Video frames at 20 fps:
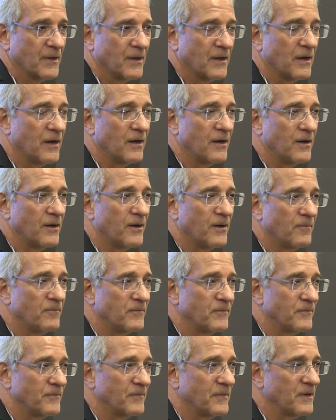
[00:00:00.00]
Um,
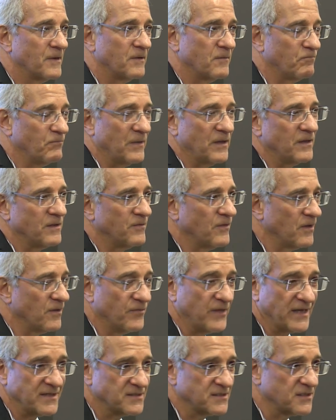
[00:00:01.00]

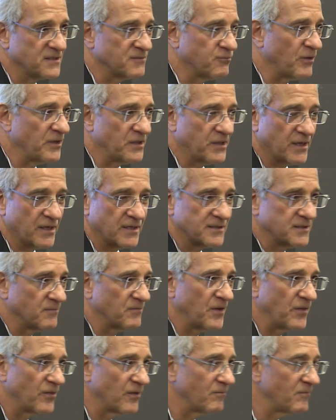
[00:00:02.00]
that's just one case. I
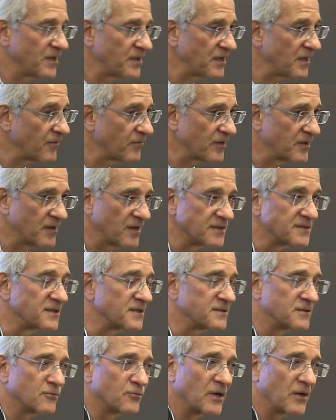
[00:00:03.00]
mean, there are many other
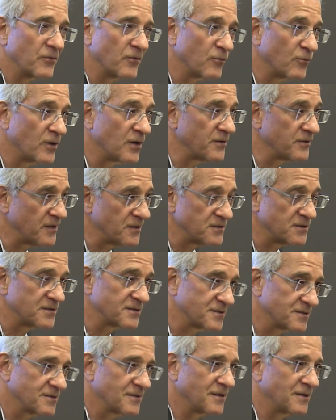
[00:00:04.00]
cases around the world. I
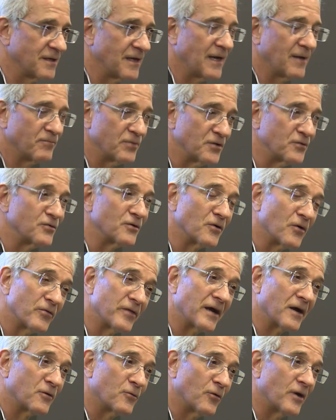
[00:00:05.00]
just uh, happen to know
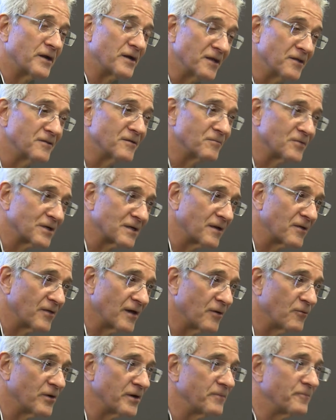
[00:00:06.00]
that quite intimately,
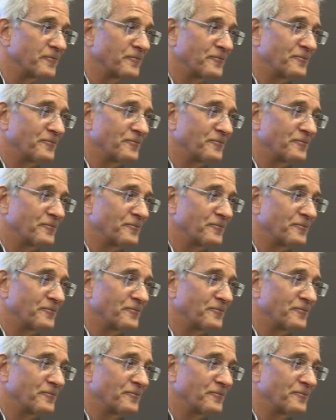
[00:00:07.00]
that one.